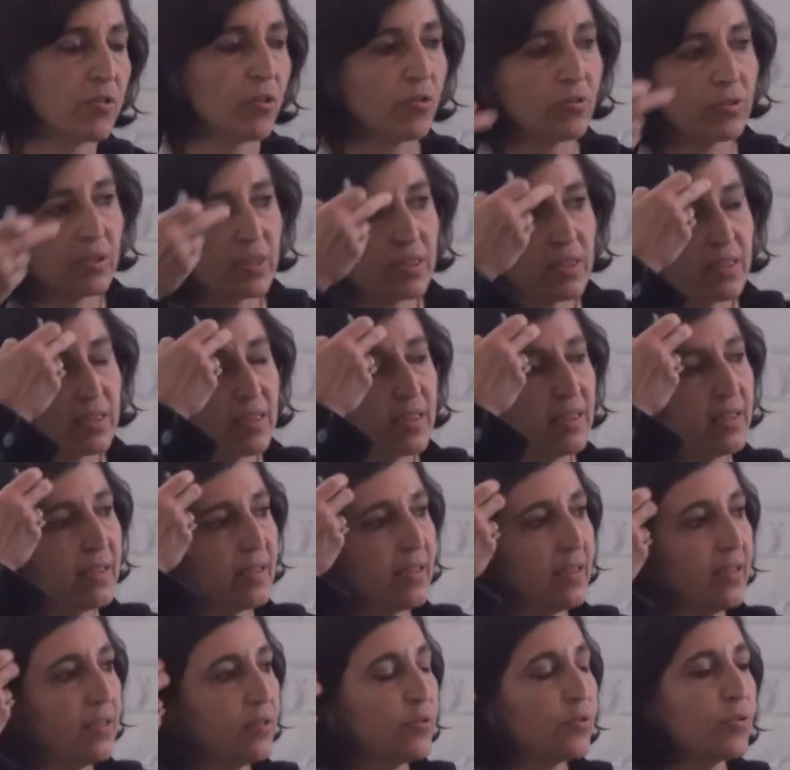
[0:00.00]
on the
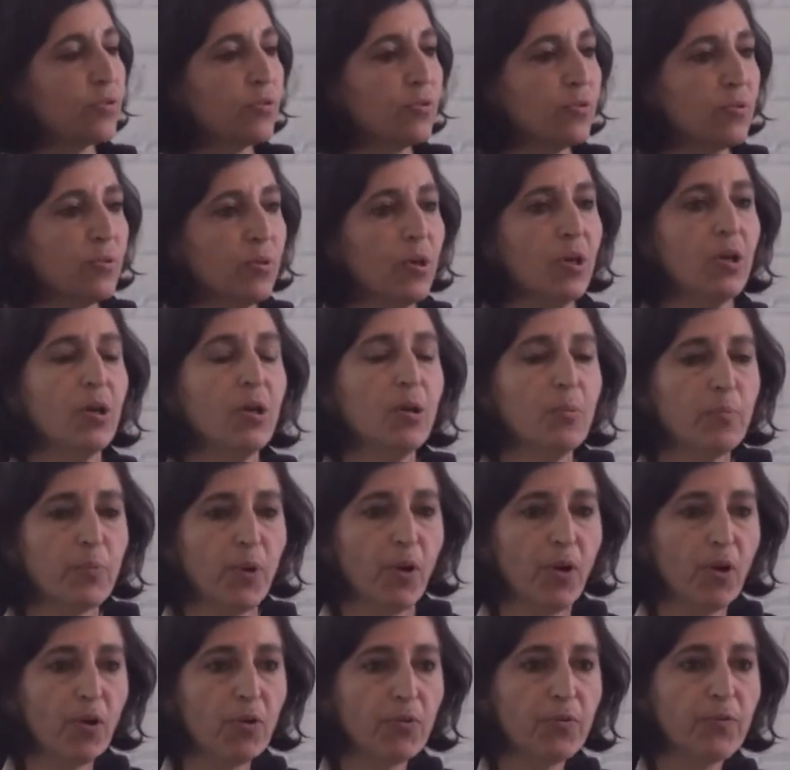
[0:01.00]
city to
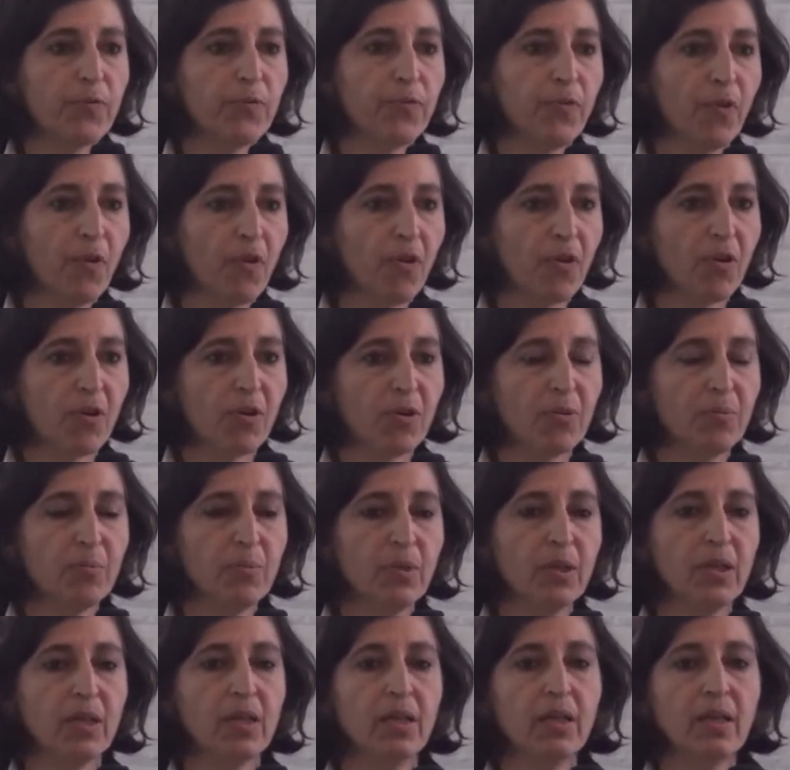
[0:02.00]

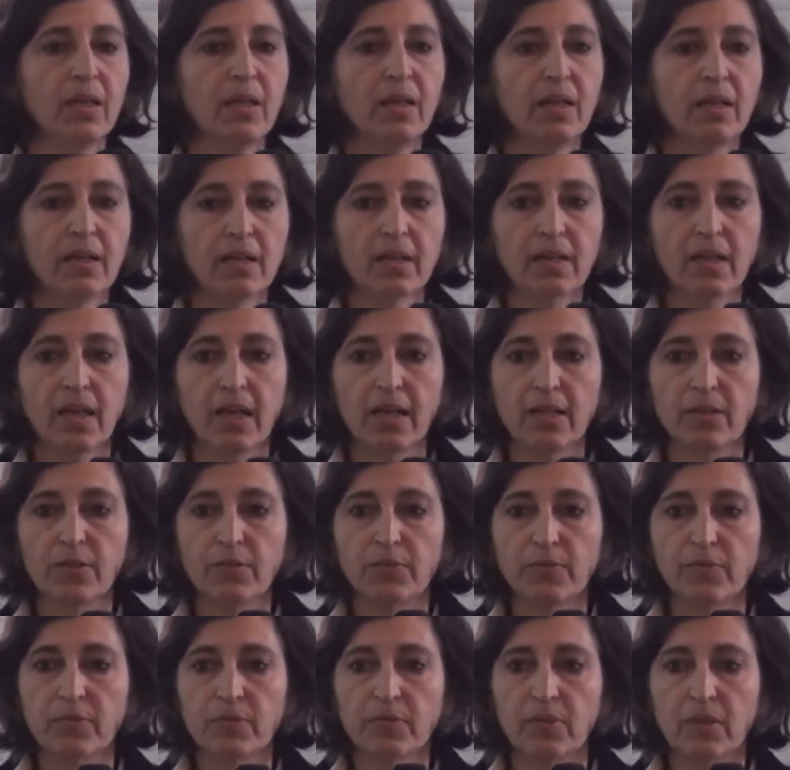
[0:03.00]
perform a kind of
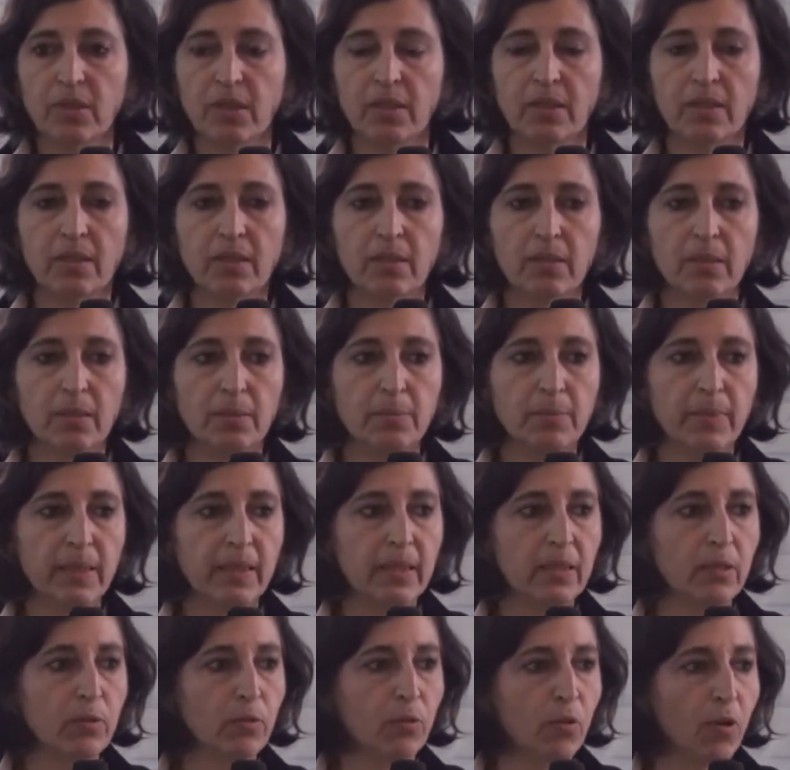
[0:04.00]

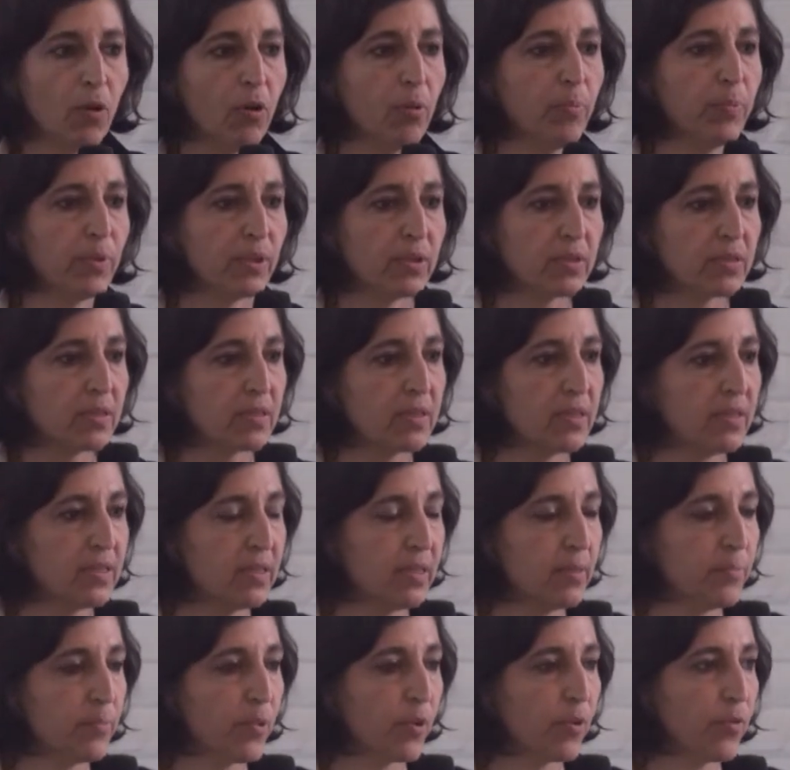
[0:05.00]
a global
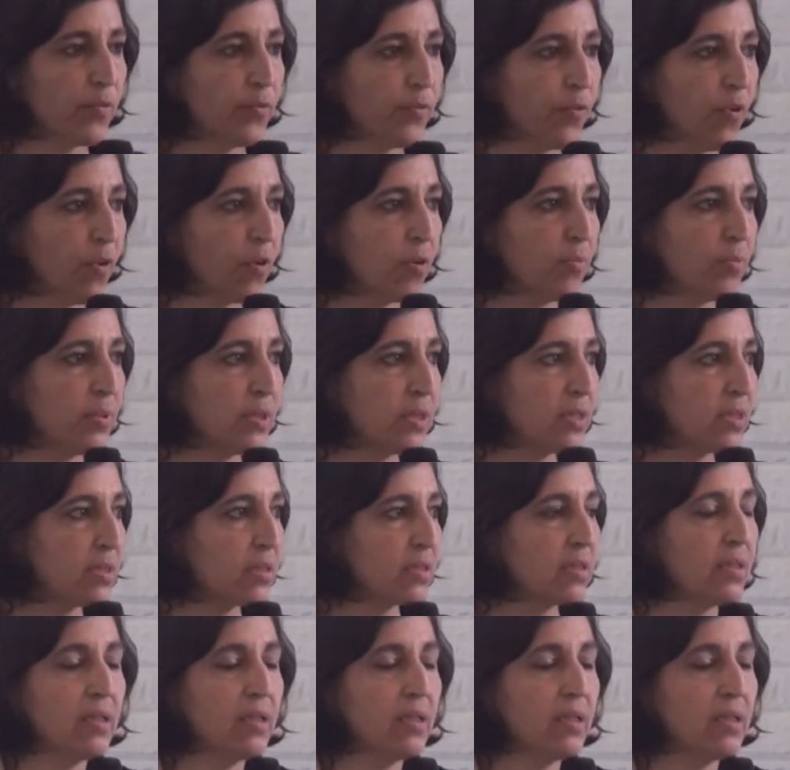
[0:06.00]
city performance,